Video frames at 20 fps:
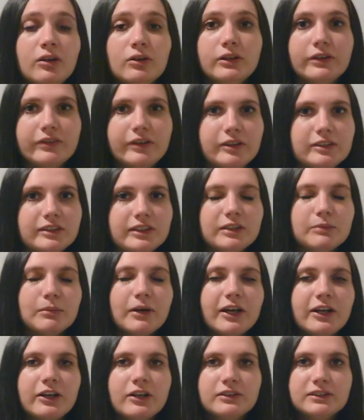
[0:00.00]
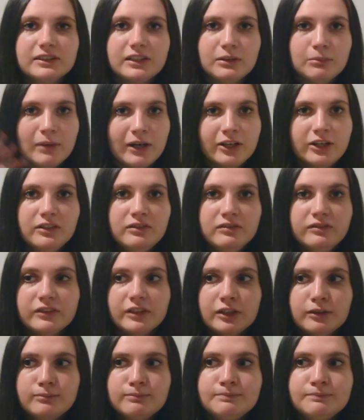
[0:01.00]
Or if I was gonna minor, I was gonna minor in
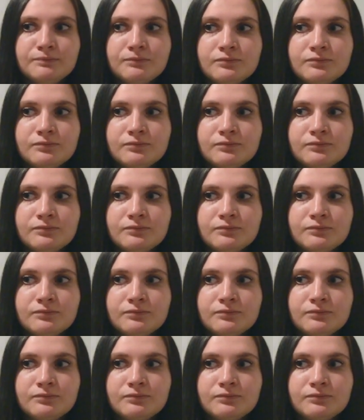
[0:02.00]
film.